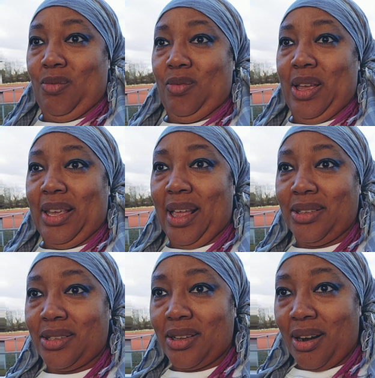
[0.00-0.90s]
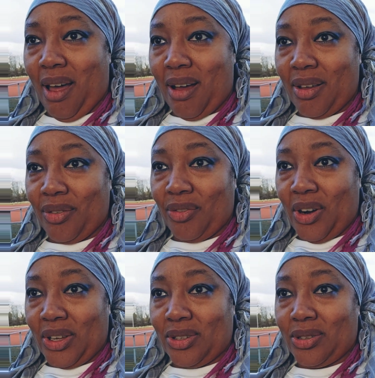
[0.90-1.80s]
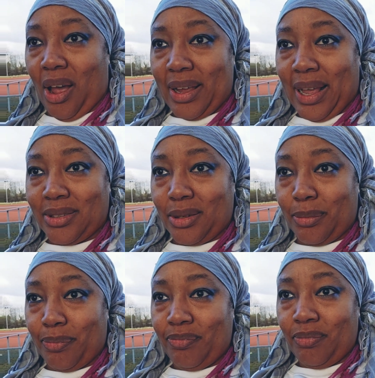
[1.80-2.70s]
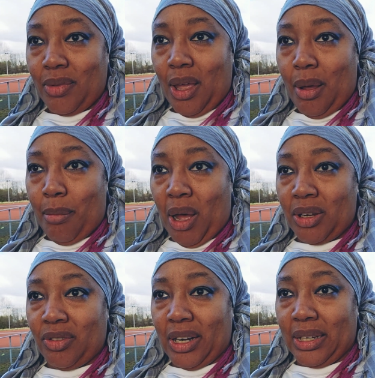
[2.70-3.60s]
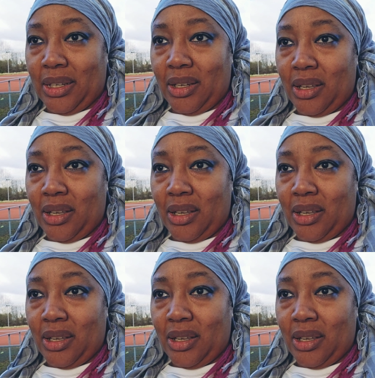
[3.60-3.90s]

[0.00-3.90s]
against a lot of like sarcasm, mockery,